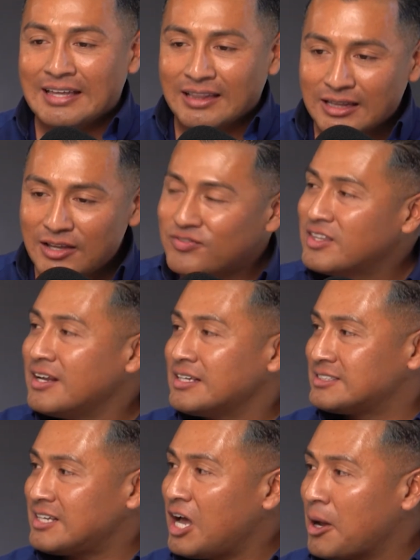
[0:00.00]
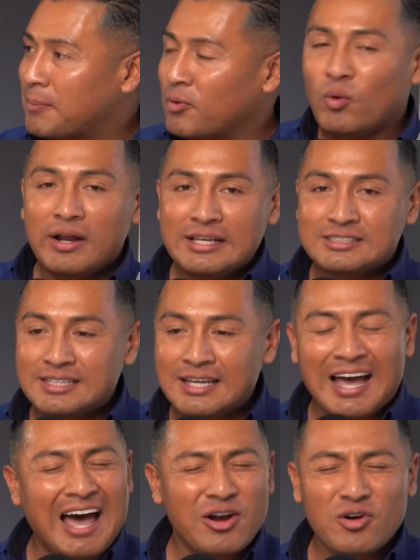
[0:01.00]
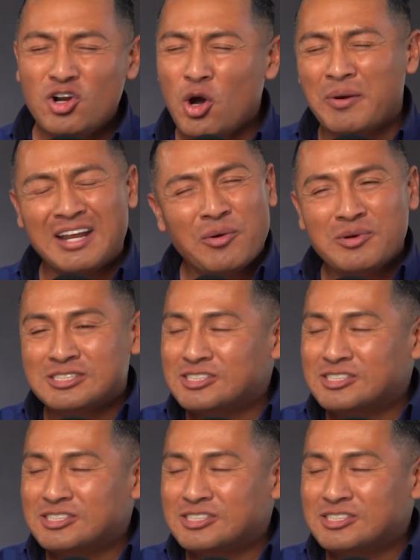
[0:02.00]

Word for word: lifted us up. What do you say? I don't know, but it was